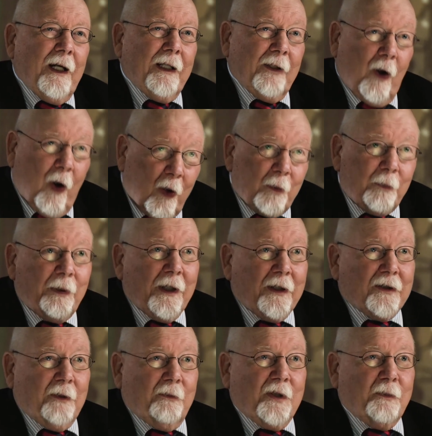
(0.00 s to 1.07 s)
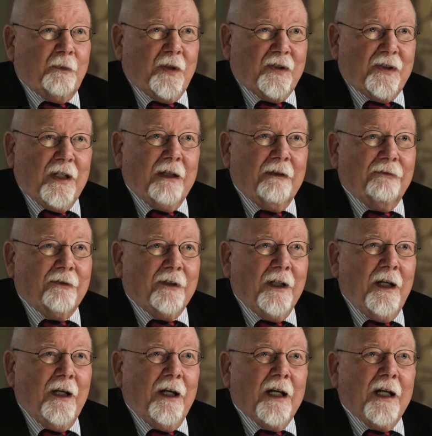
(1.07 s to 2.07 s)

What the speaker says: and the whole picture was perceived